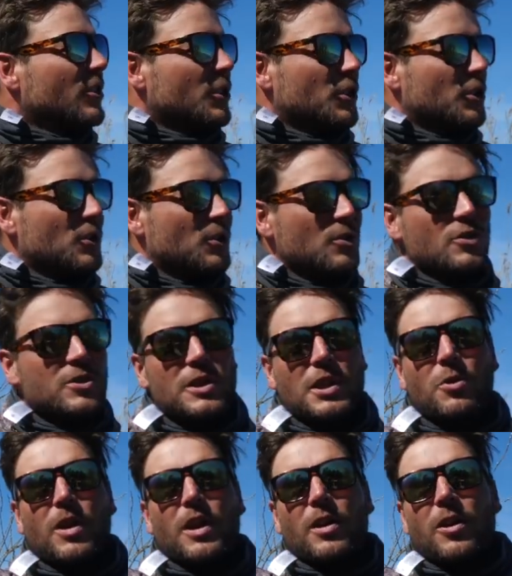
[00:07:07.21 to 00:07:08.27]
are usually
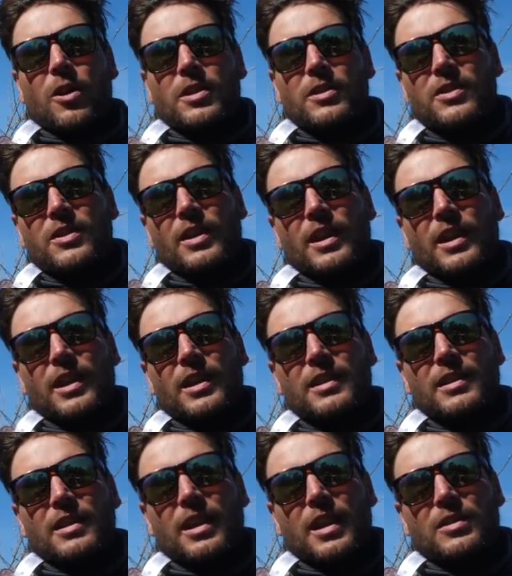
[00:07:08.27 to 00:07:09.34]
quite hard,
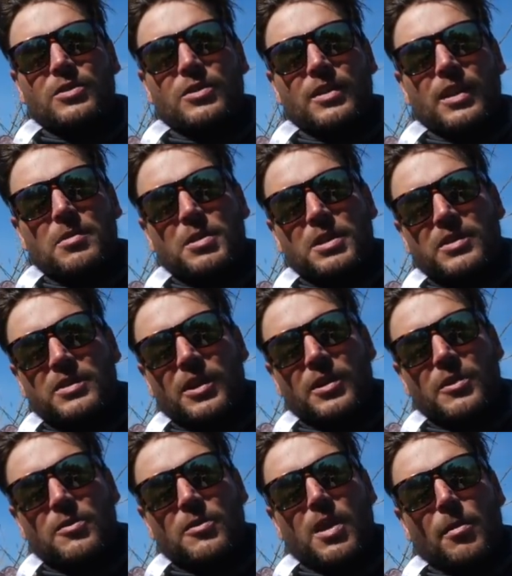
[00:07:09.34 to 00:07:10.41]
and today I'm going to tell
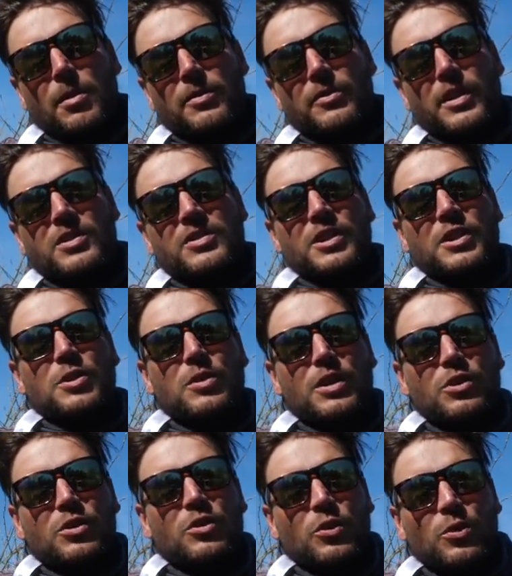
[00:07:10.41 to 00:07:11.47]
you a couple of things that you
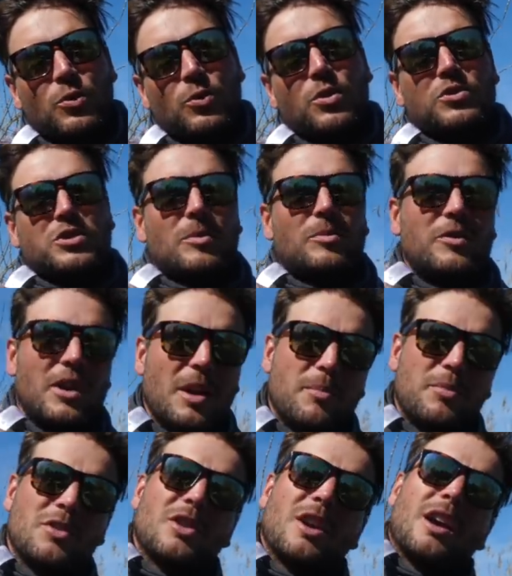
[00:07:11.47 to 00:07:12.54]
can do, some
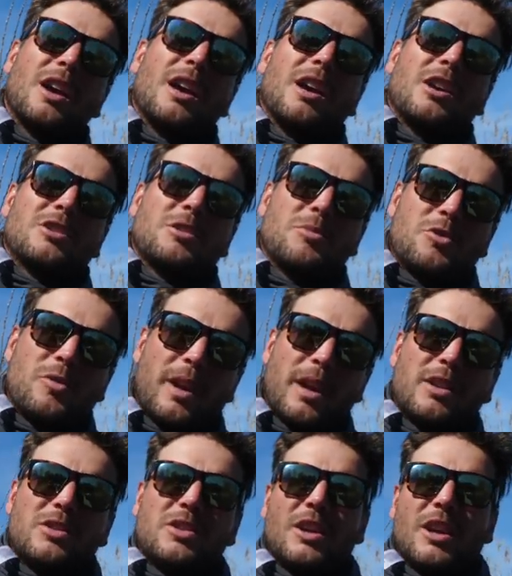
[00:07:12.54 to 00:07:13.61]
tips, some
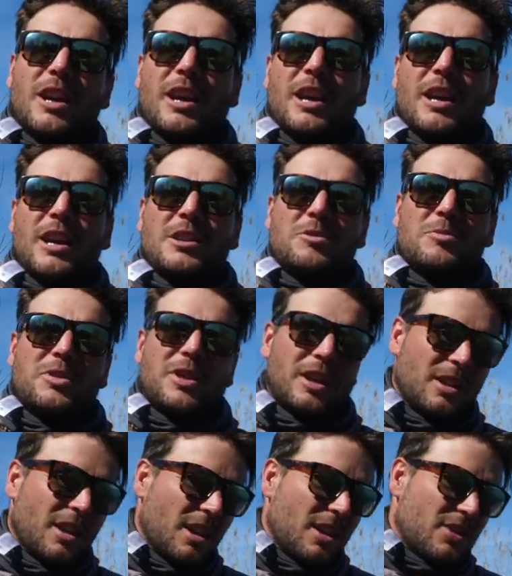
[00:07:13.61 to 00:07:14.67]
tricks, and some
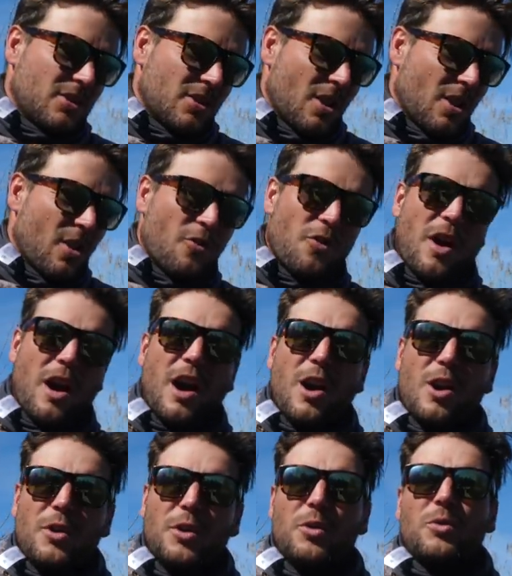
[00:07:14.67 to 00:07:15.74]
techniques on
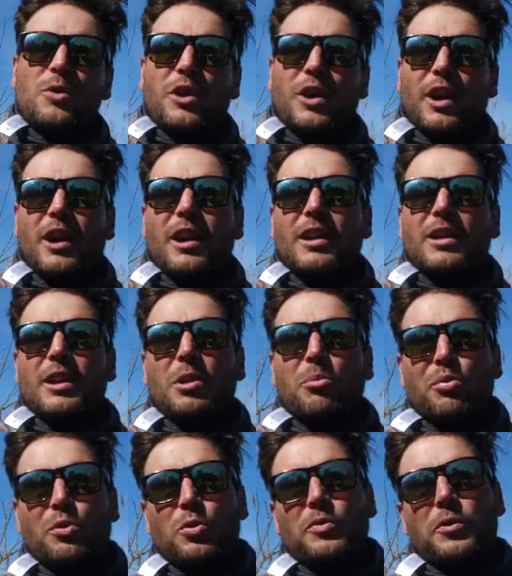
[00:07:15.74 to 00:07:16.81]
how you can
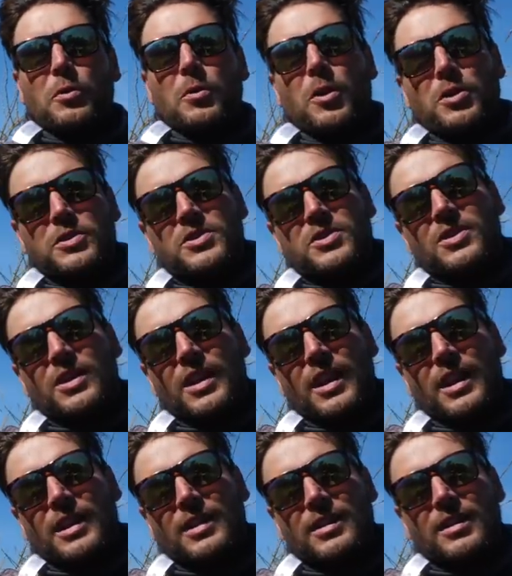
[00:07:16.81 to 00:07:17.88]
improve your odds
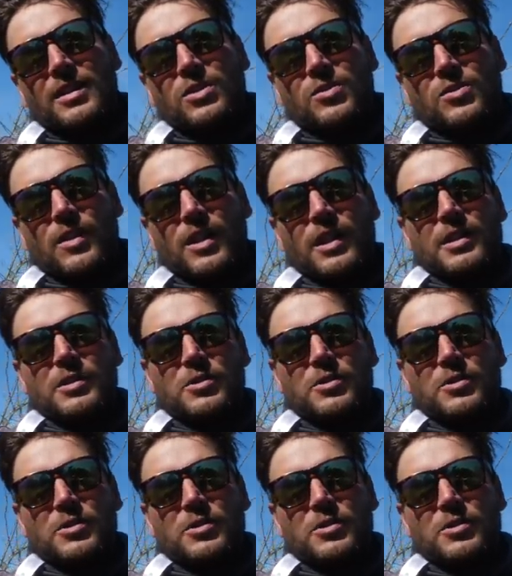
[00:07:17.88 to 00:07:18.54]
and try